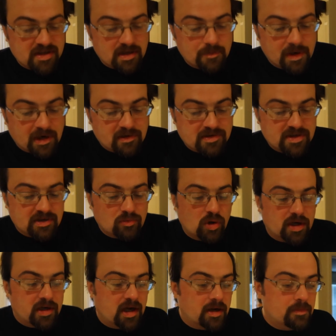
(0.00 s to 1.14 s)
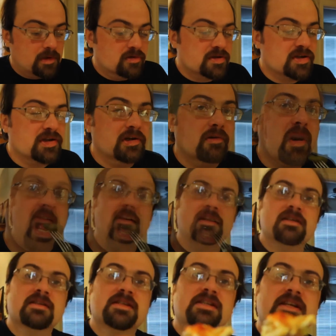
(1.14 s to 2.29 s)
in comparison to what I'm used to. You
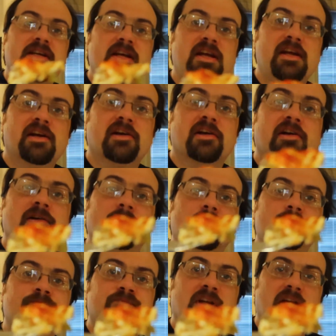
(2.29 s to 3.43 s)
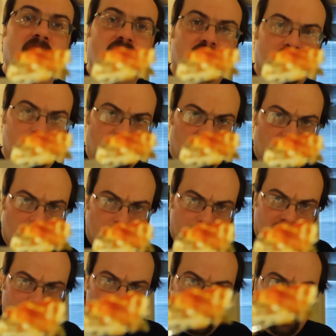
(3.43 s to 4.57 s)
can see here kind of what I'm talking
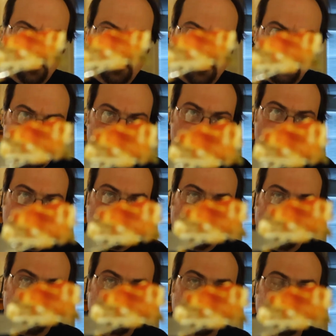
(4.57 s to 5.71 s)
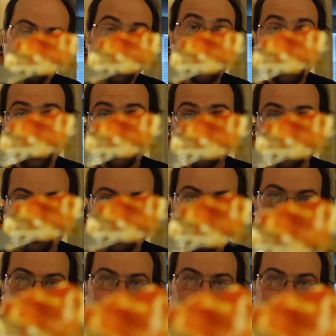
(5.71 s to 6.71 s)
about with the tomato sauce. You can kind of see it.